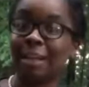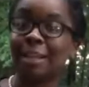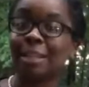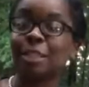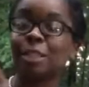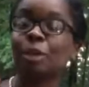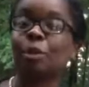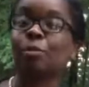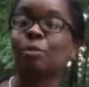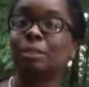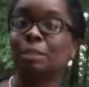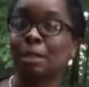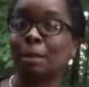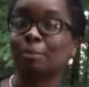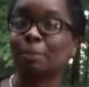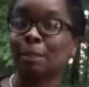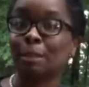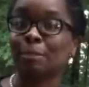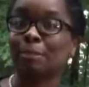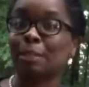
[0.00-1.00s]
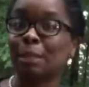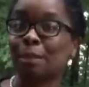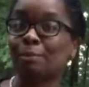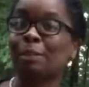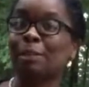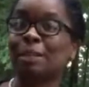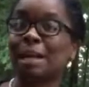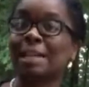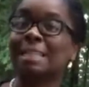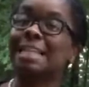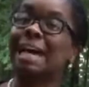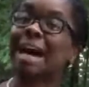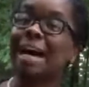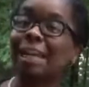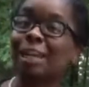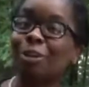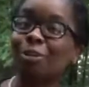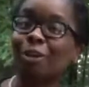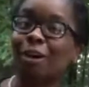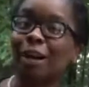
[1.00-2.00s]
So
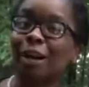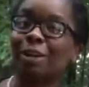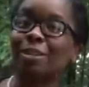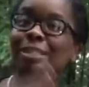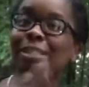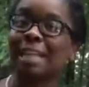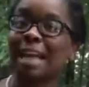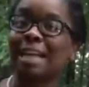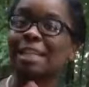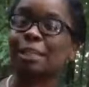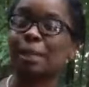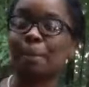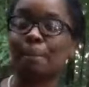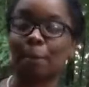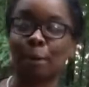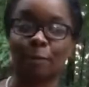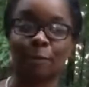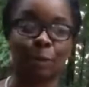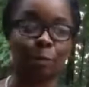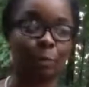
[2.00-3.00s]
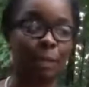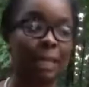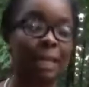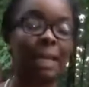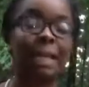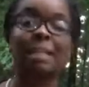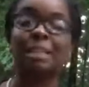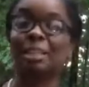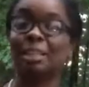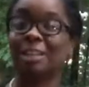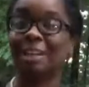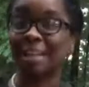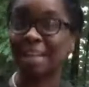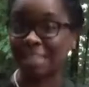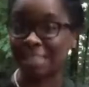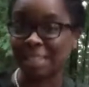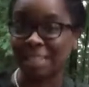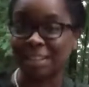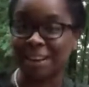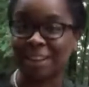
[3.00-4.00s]
www.tinyurl.com/imperfectweekend. You
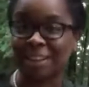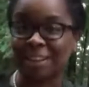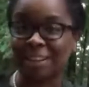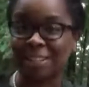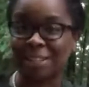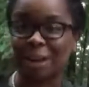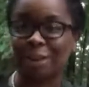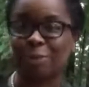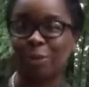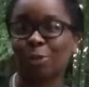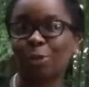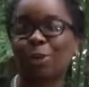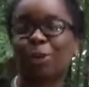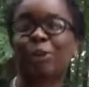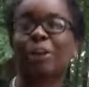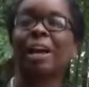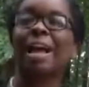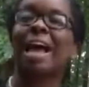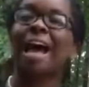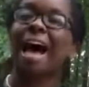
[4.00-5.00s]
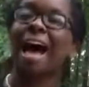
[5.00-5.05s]
get $10 off your order.